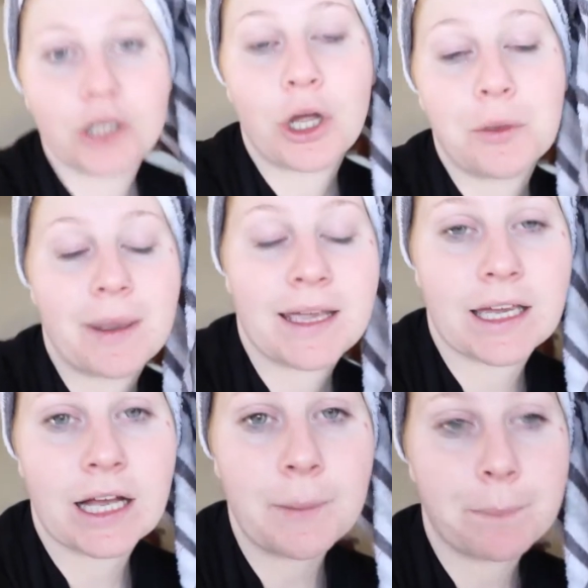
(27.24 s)
no
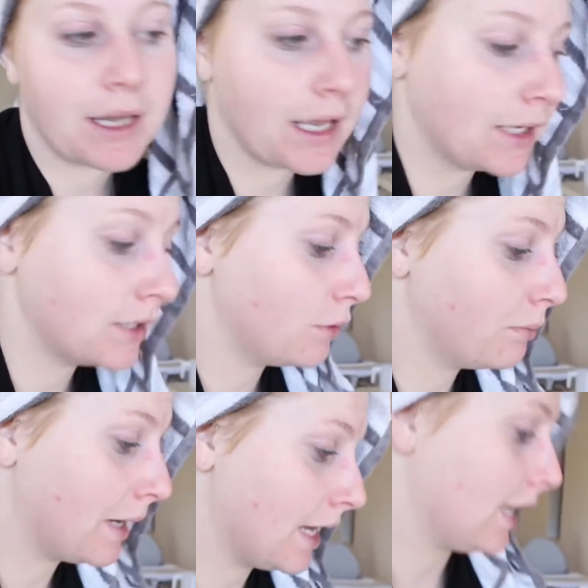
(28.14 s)
makeup and
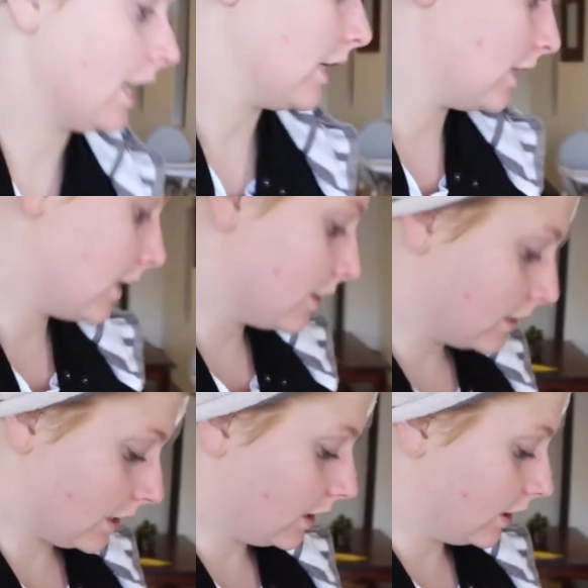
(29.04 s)
my hair
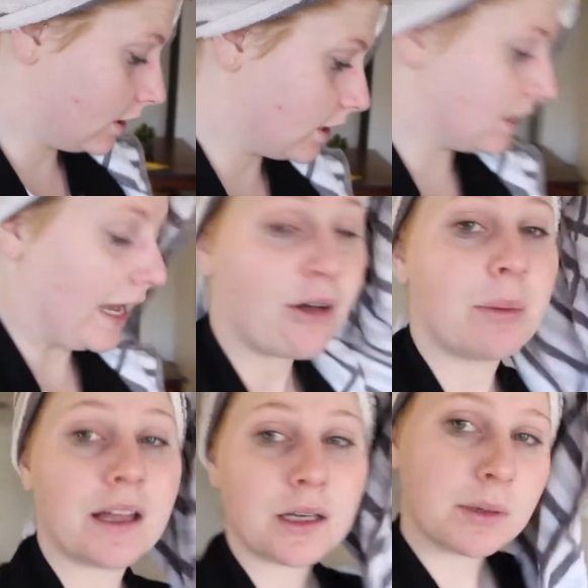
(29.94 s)
is in a towel
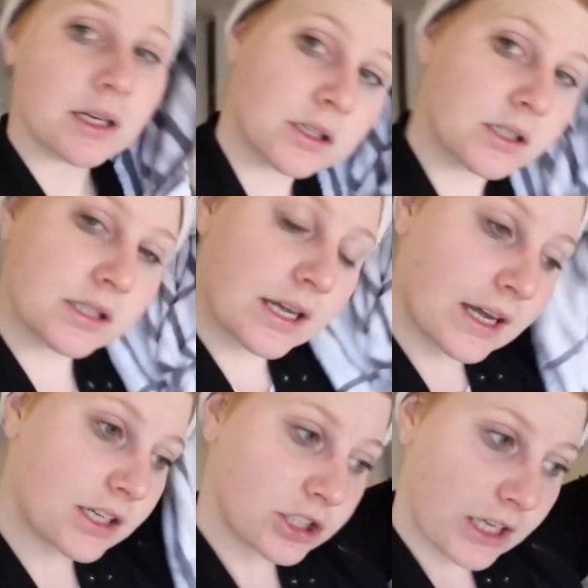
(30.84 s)
bun because I
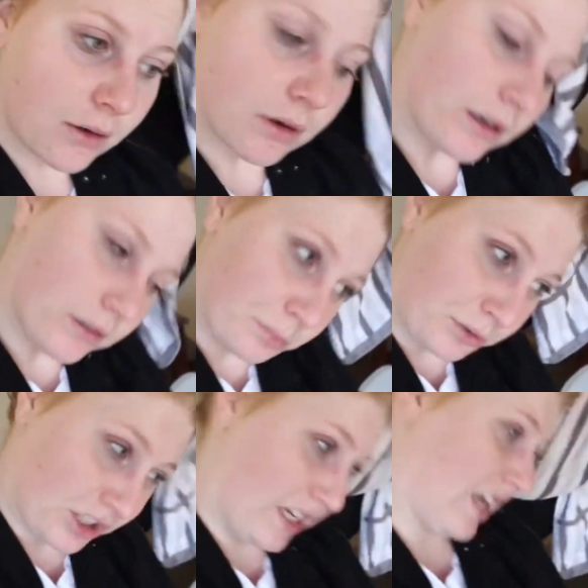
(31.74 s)
had a shower. I'm gonna